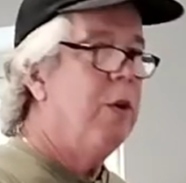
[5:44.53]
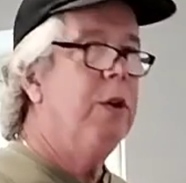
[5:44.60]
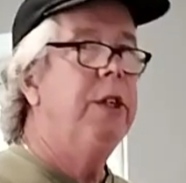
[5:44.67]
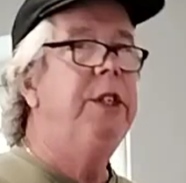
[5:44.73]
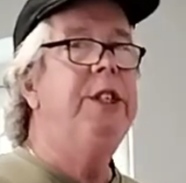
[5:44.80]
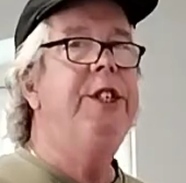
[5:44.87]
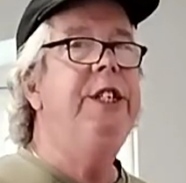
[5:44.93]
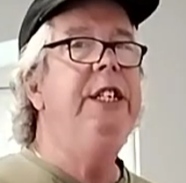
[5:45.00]
on
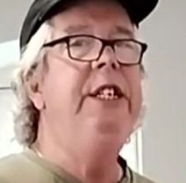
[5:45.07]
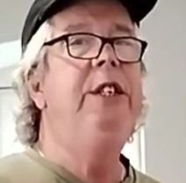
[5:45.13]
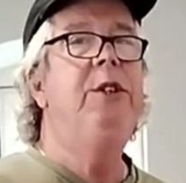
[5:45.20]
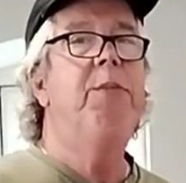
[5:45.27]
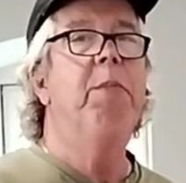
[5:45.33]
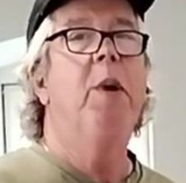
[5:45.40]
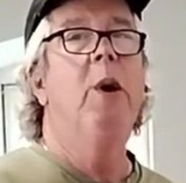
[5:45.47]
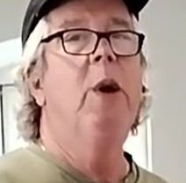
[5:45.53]
a
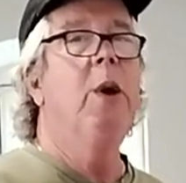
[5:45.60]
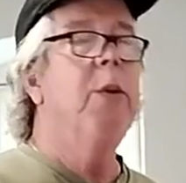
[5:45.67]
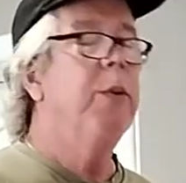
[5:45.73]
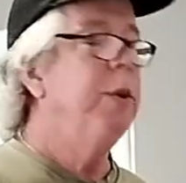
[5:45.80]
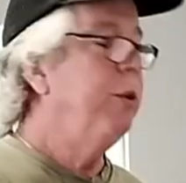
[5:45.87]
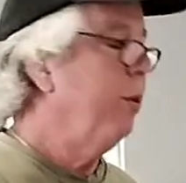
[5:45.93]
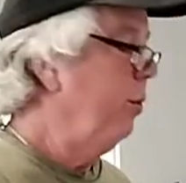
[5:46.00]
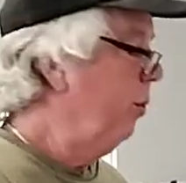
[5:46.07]
cheeseburger,
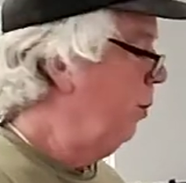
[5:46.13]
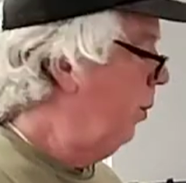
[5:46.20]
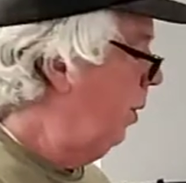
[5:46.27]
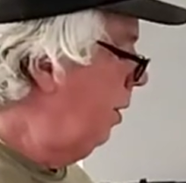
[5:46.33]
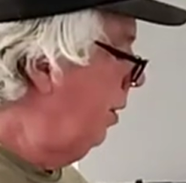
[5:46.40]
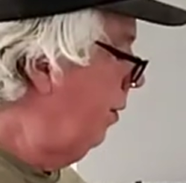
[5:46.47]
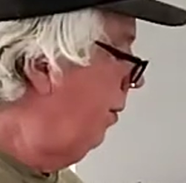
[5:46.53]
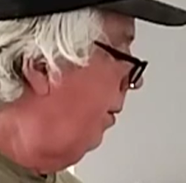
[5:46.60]
which was
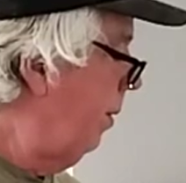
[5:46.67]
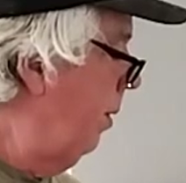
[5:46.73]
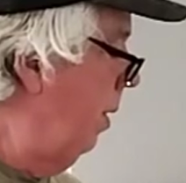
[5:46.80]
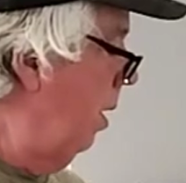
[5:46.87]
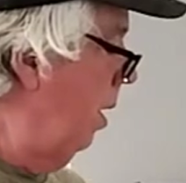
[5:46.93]
wonderful.